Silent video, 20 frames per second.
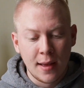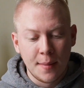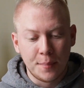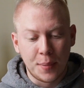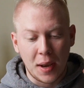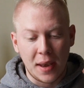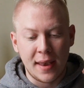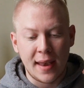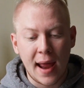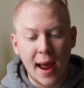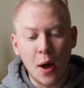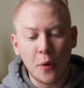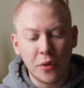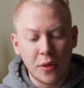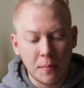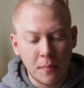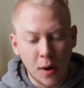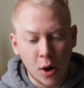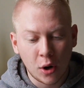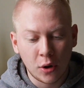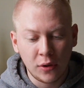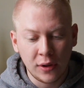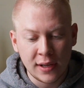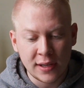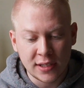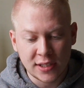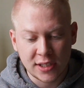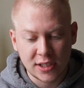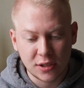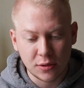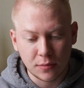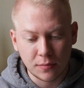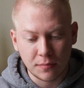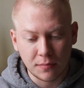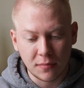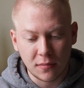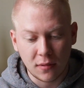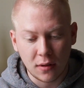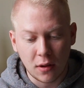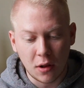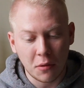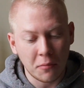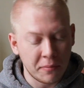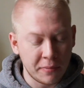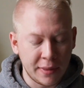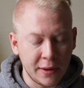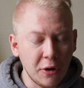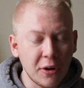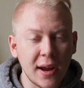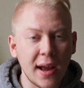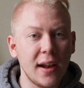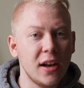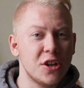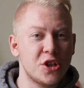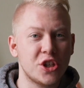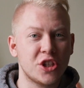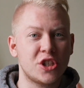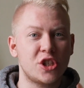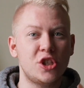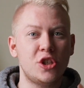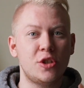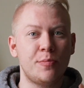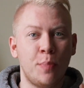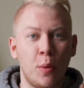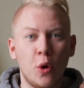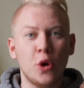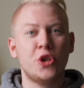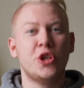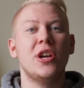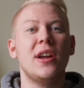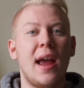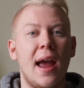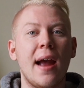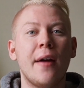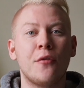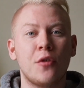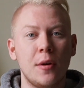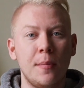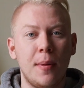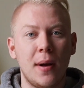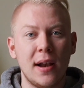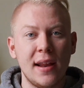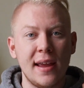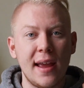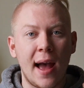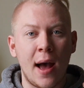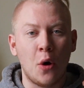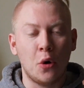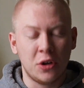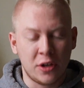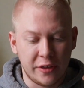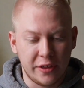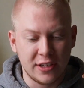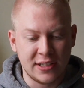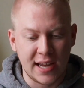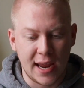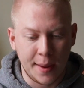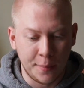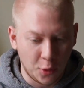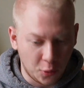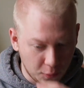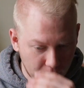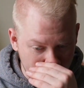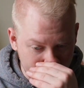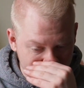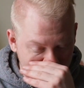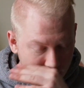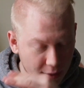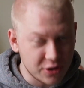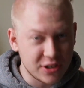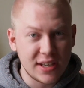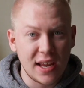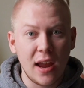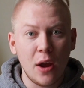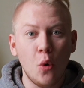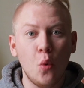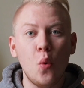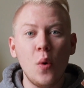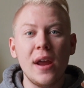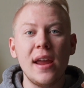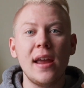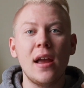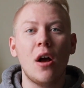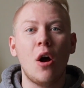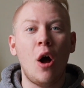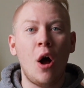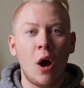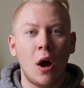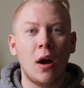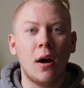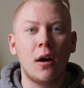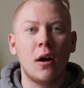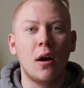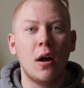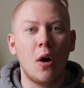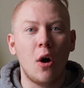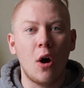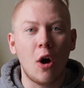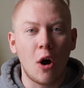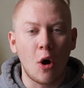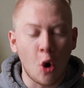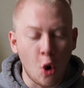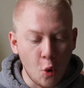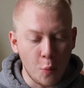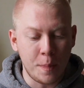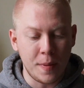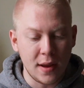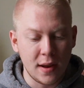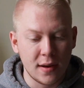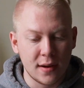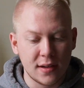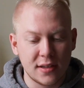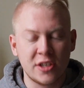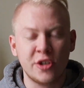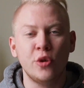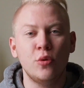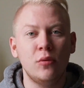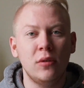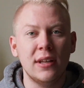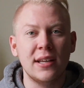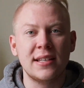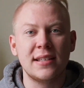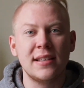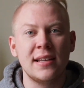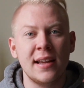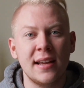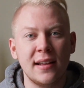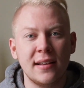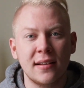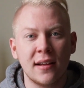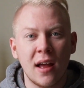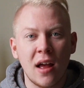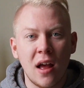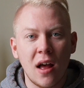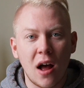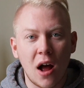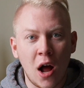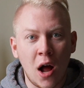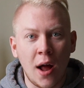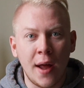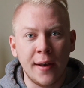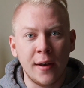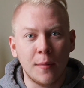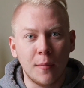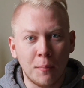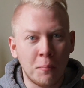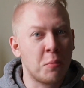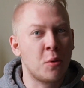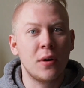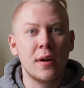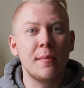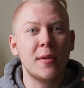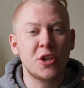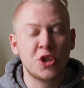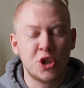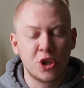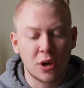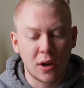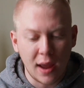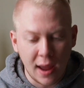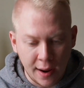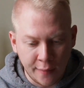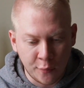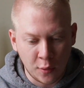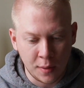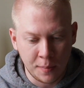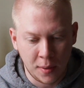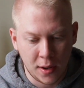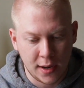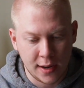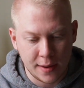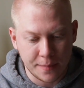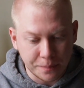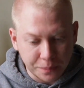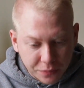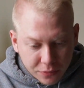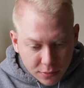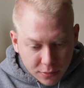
But now the Marlins, they're kind of just pushing everybody out to the table, right? They are saying we are open to listening on pretty much everybody.